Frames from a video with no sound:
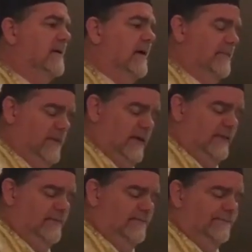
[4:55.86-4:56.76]
And
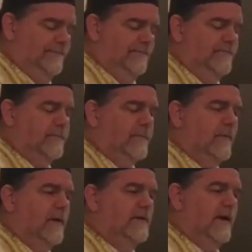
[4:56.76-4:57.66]
then,
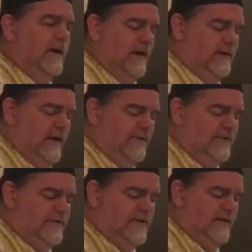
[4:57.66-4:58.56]
you know, and
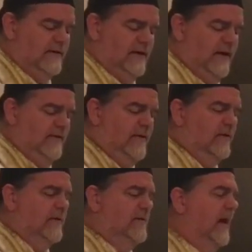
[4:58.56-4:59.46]
Nathan said to
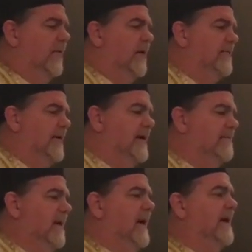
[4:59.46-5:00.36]
David, "Thou art
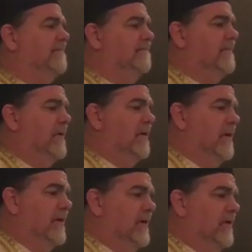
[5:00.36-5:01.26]
that man.
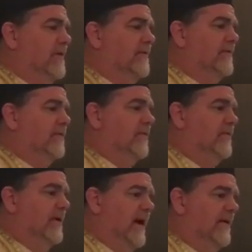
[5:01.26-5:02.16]

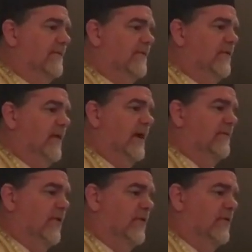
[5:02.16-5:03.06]
You have you
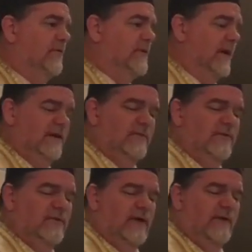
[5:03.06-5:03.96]
have all the
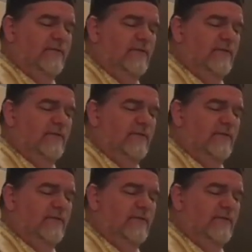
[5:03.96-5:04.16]
kingdom, you have